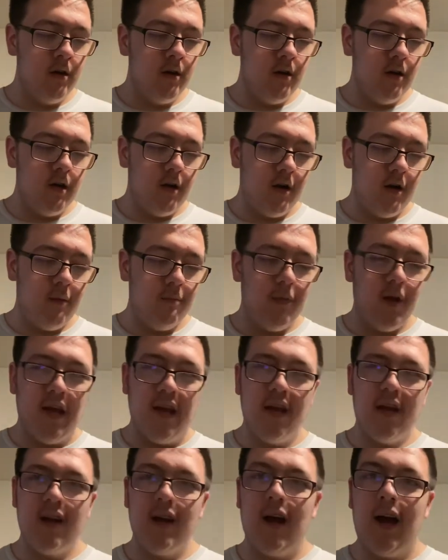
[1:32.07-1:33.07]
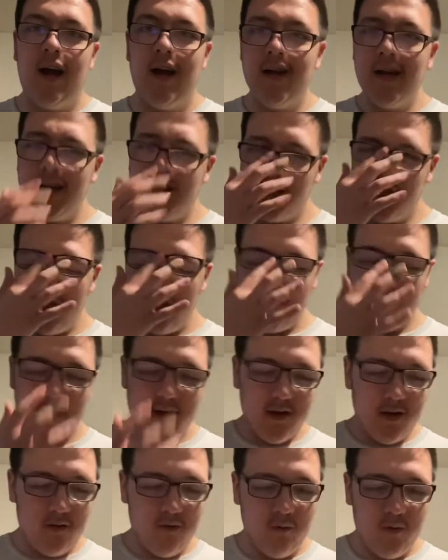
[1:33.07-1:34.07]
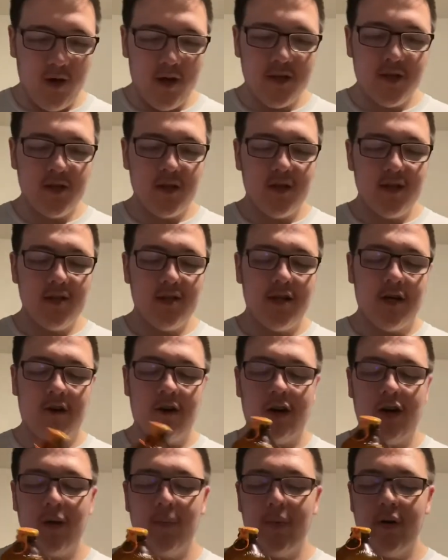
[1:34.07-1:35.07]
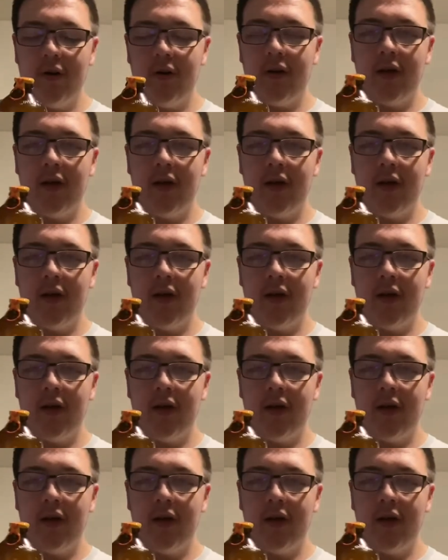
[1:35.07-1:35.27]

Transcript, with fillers: Um, and I actually, when I saw this at Cracker Barrel,